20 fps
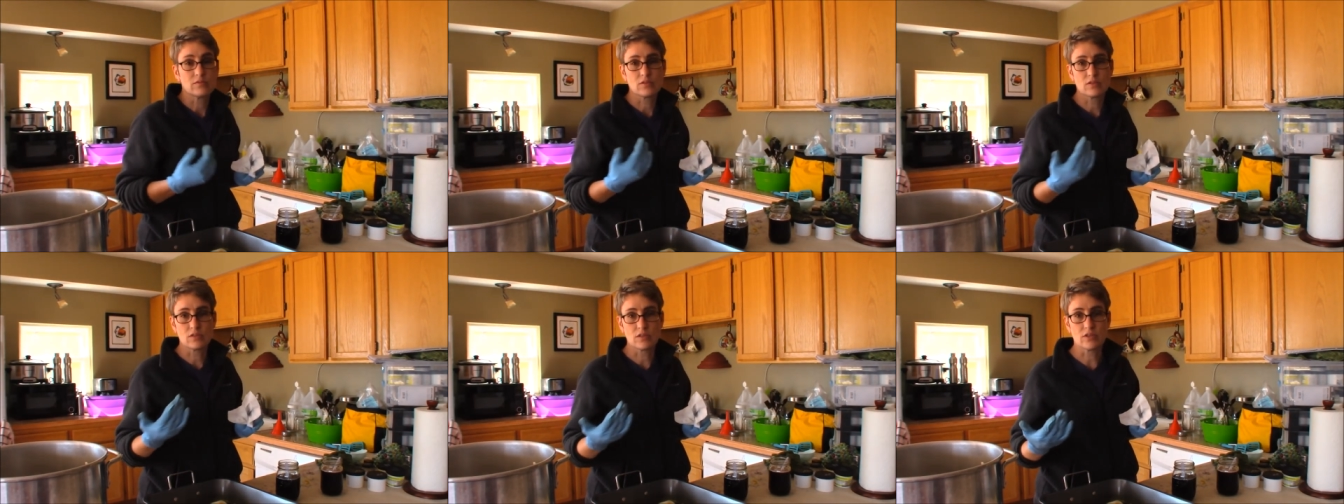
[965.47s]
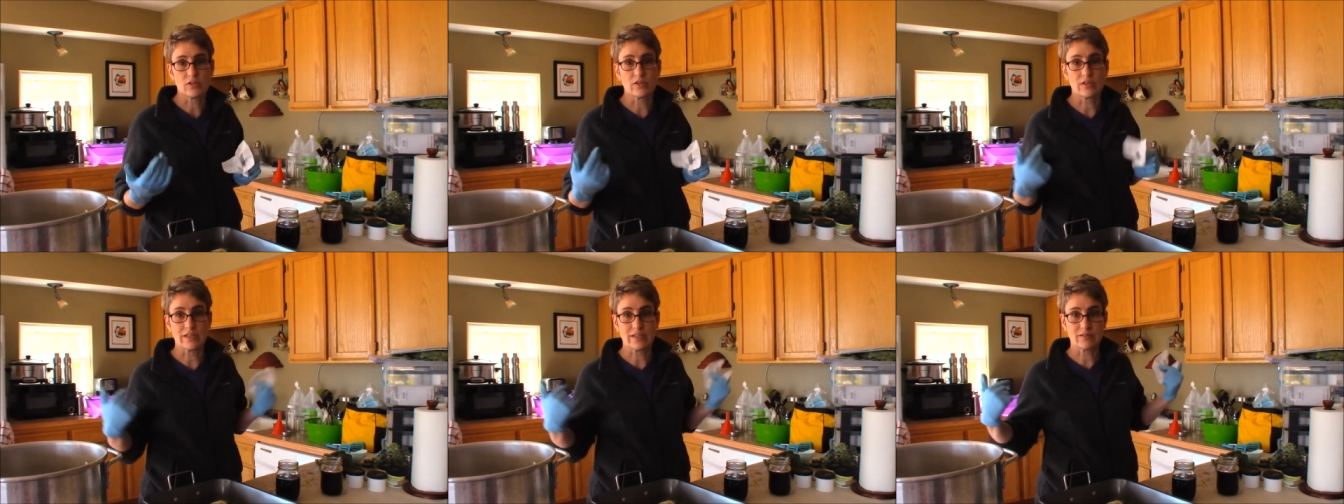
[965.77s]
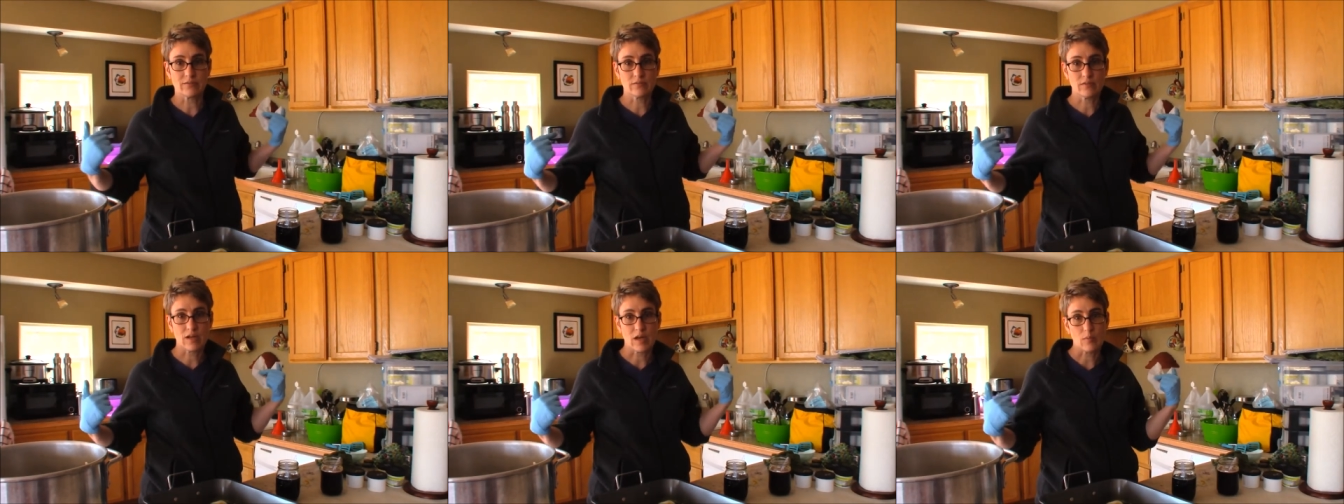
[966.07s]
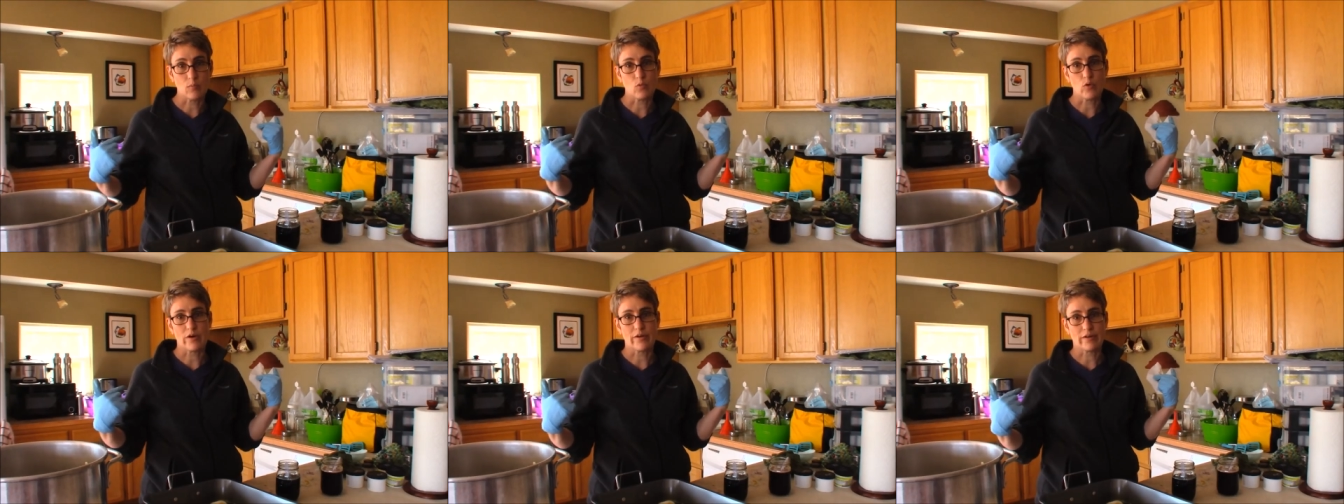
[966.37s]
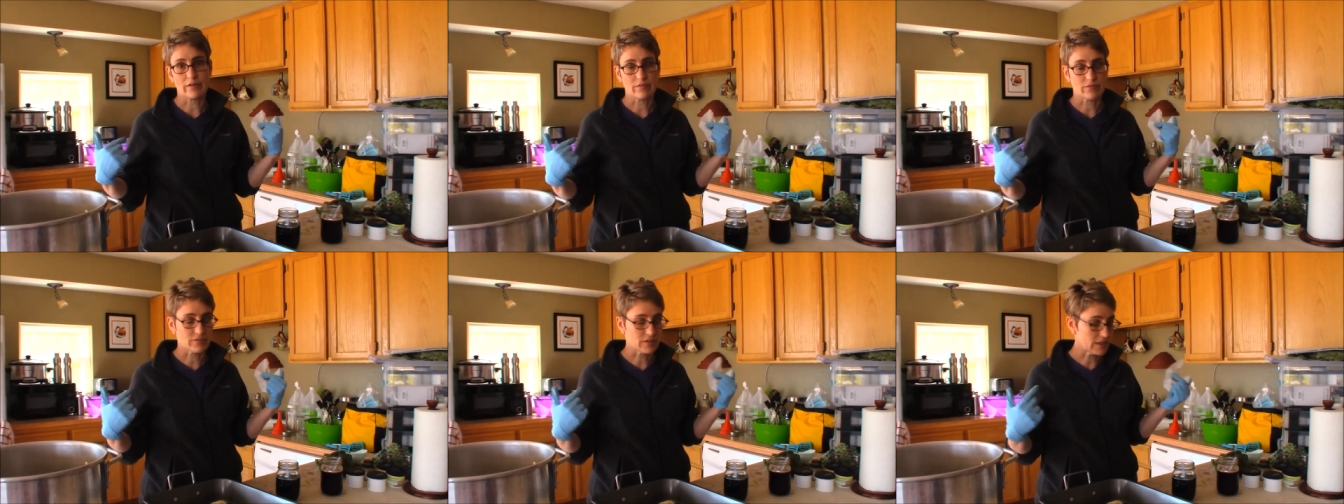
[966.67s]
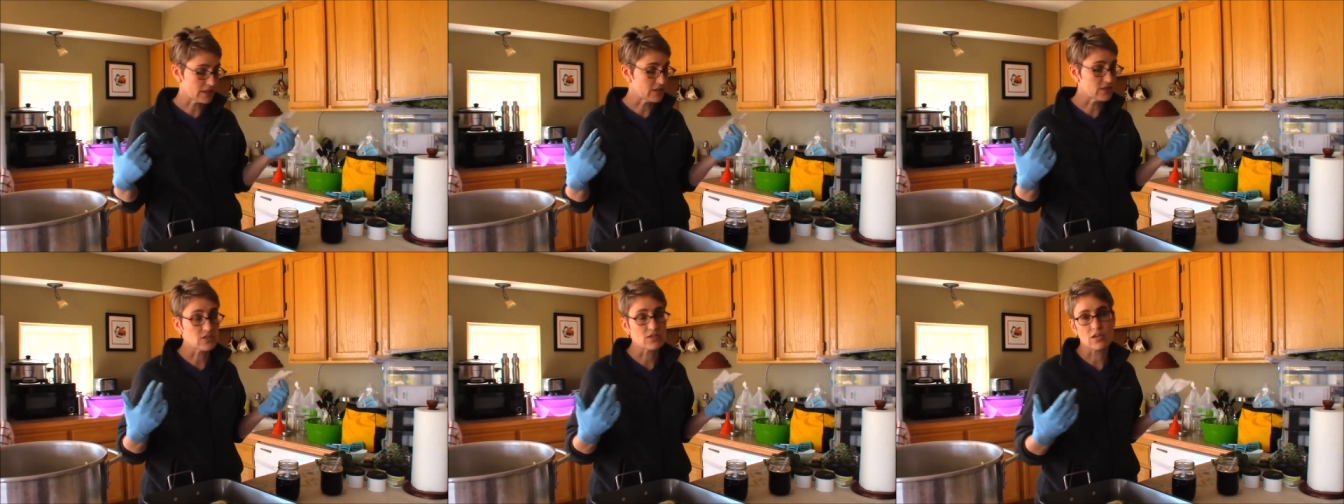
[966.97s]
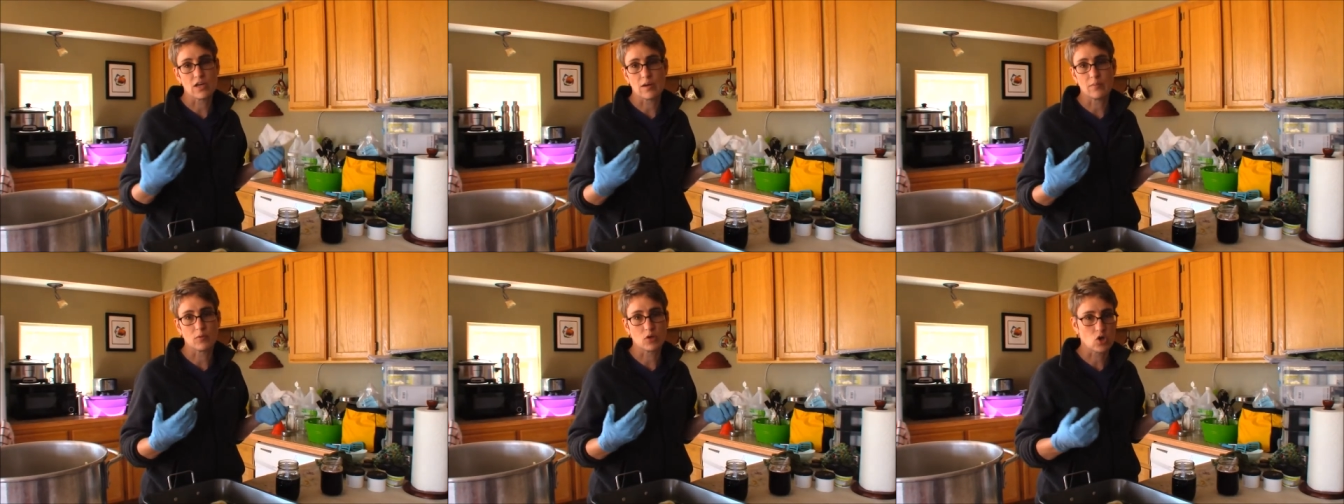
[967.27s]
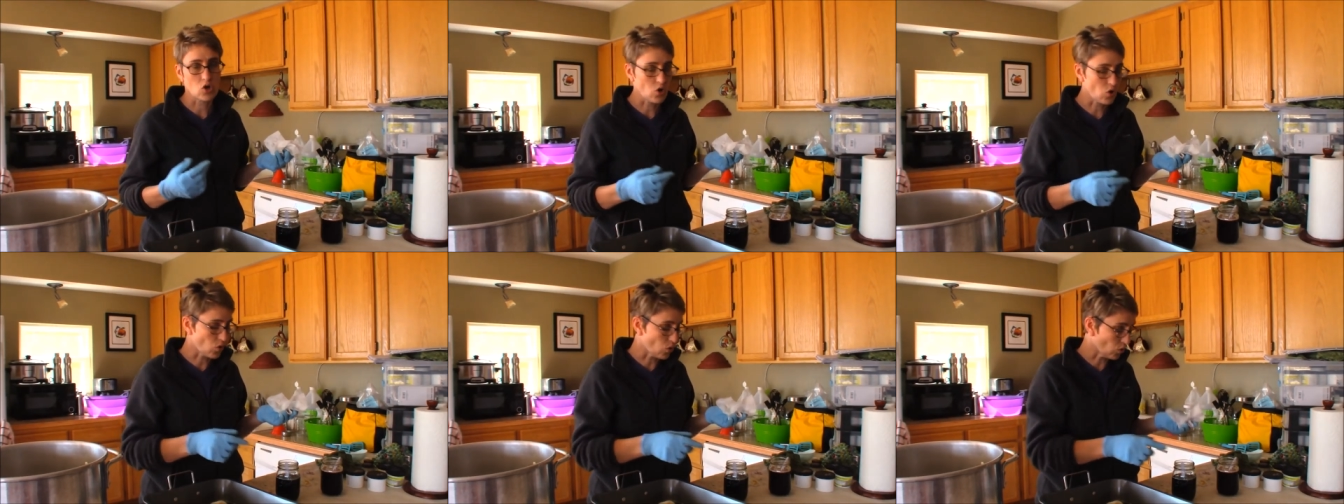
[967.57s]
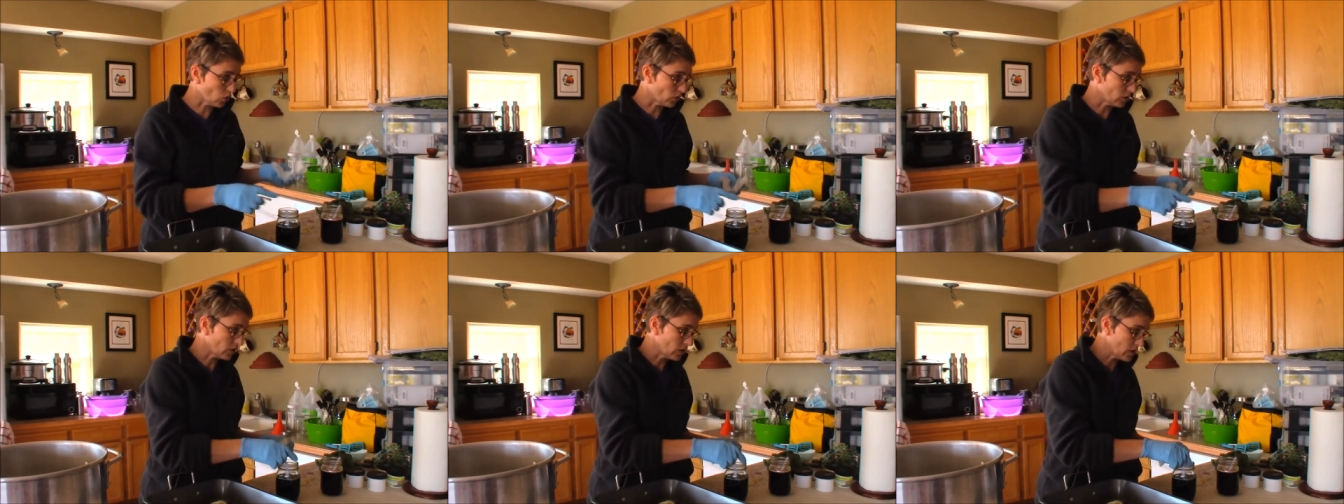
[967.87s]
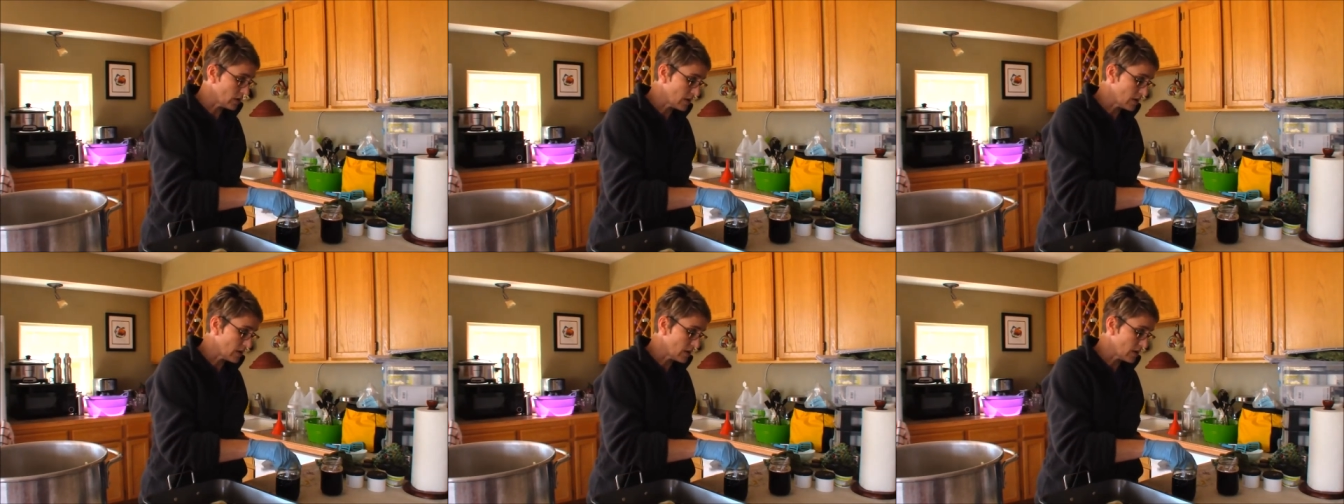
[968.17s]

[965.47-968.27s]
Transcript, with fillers: Clearly, I'm wearing fleece, I'm cold.